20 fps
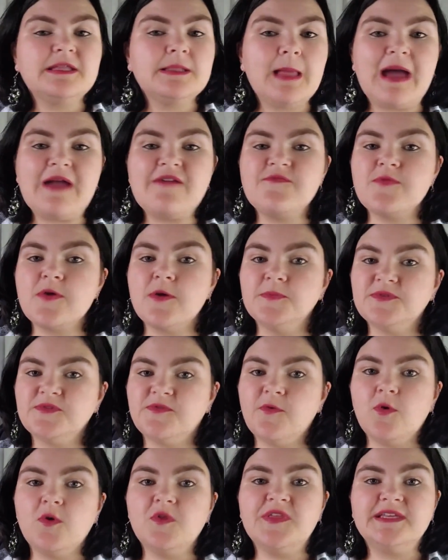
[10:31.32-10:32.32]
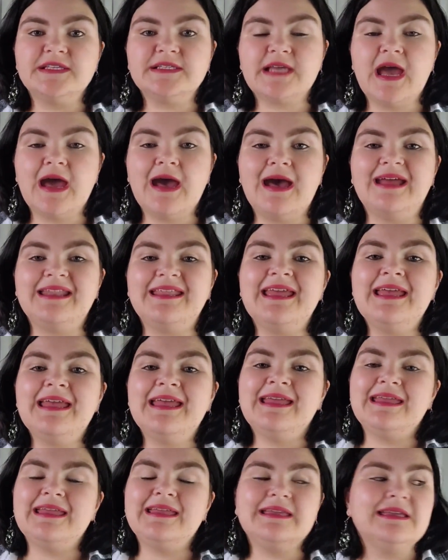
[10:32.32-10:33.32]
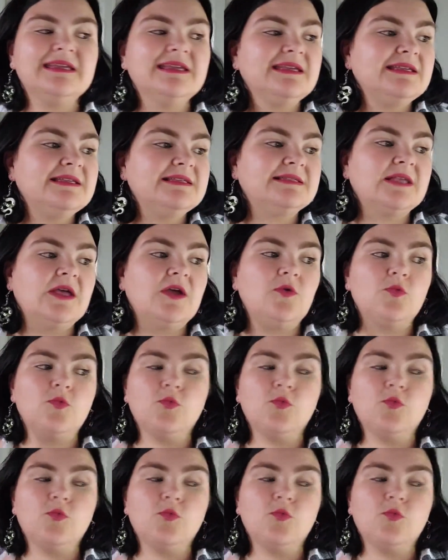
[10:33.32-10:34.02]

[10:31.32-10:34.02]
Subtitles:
then the life prompt for this card is